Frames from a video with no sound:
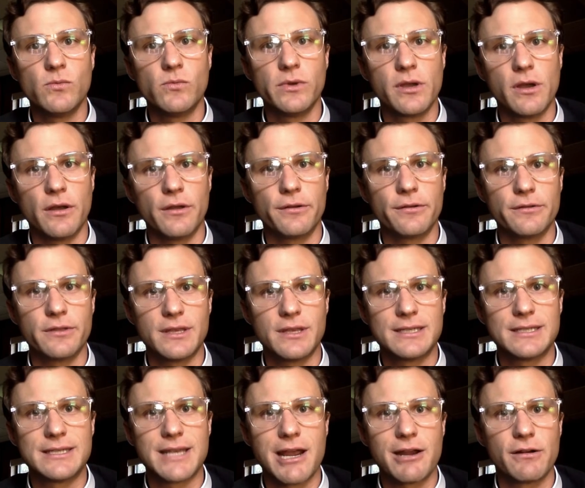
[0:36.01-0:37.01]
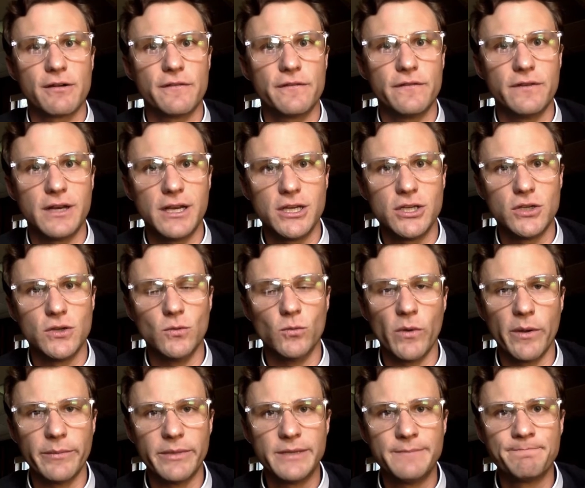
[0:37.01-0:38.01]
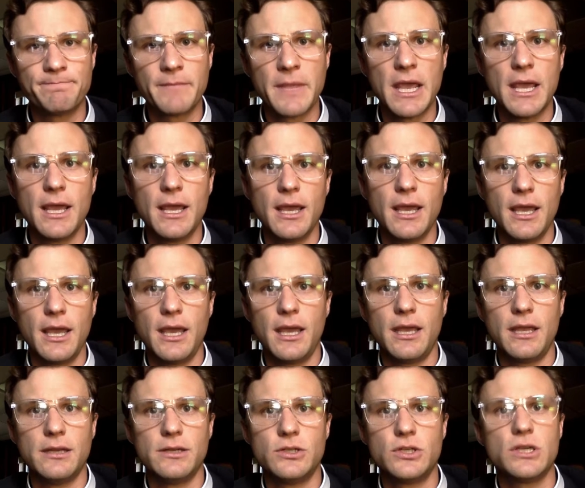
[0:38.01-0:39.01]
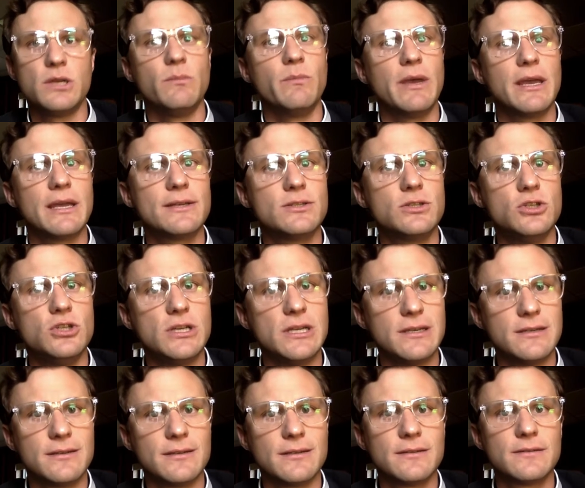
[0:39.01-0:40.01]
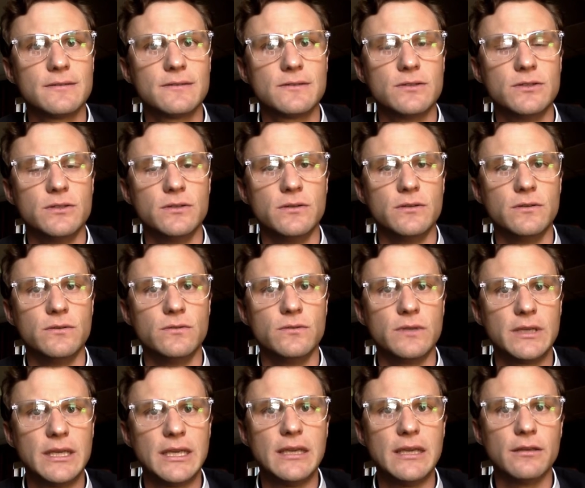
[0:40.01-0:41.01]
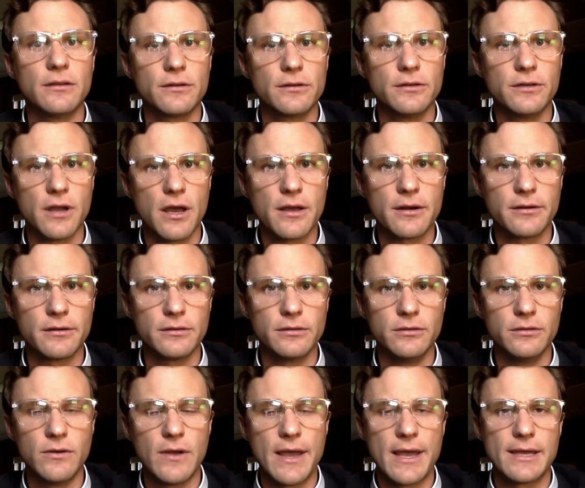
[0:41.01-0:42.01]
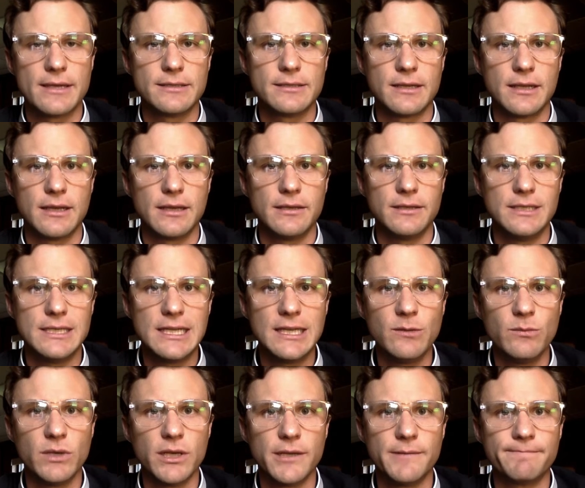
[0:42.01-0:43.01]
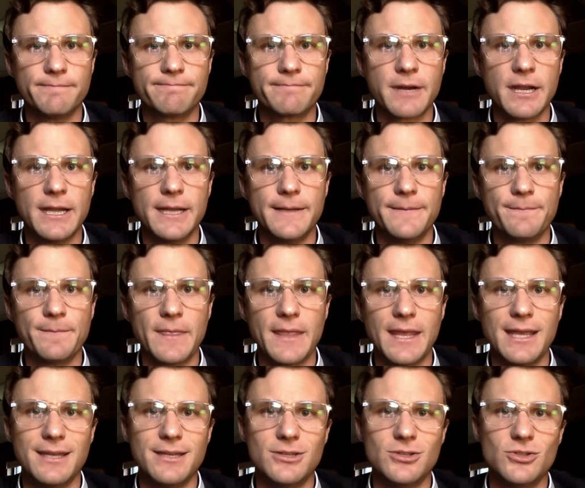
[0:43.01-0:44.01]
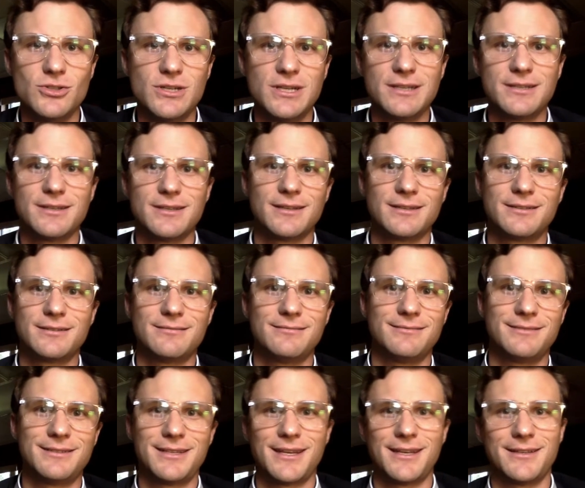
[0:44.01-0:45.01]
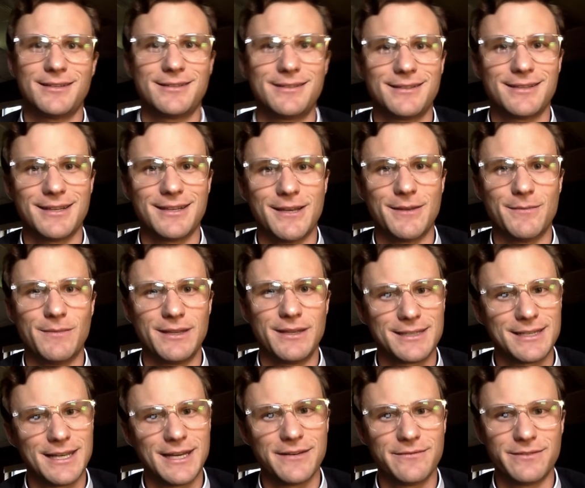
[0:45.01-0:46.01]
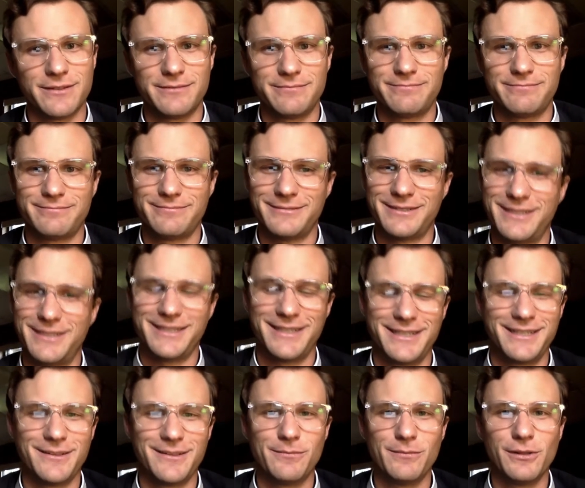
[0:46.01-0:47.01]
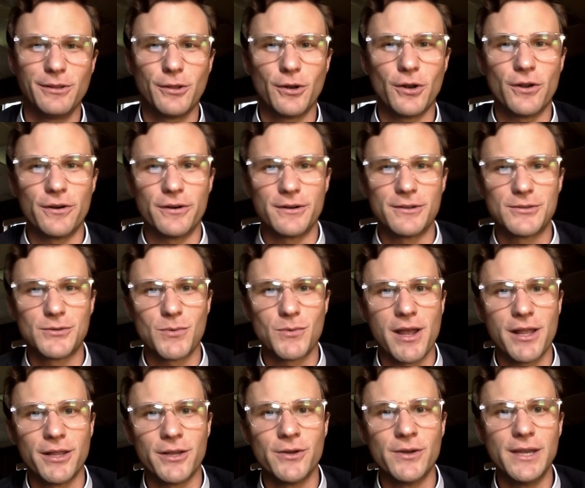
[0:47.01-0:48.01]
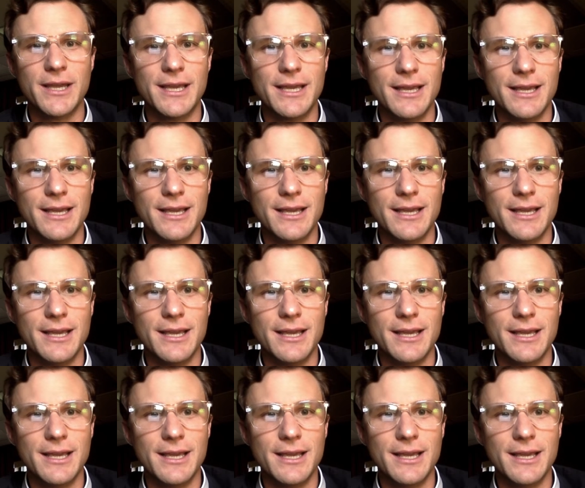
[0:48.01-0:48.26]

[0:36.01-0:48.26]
We call her the Syrophoenician woman, and she begs Jesus to heal her daughter who has a demon. And Jesus says, it's kind of a little hard to swallow.